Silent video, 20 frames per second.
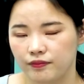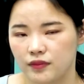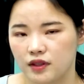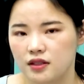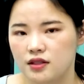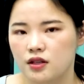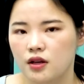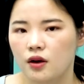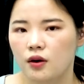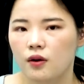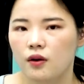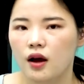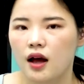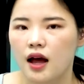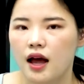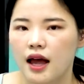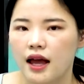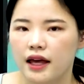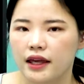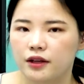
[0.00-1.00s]
So
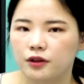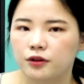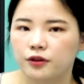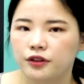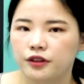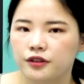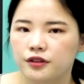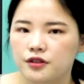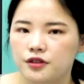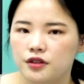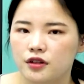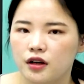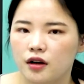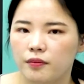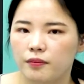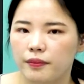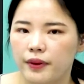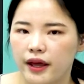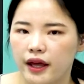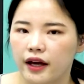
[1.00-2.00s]
in order to
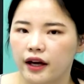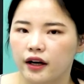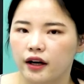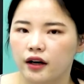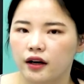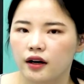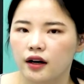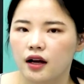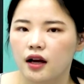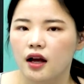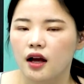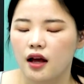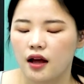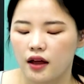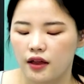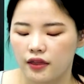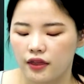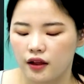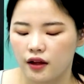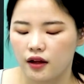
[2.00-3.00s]
compare
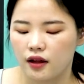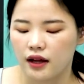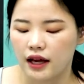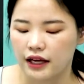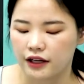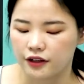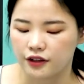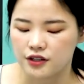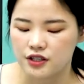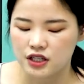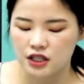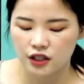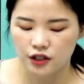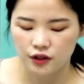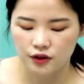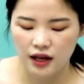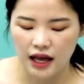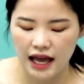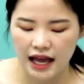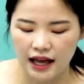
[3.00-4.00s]
the energy,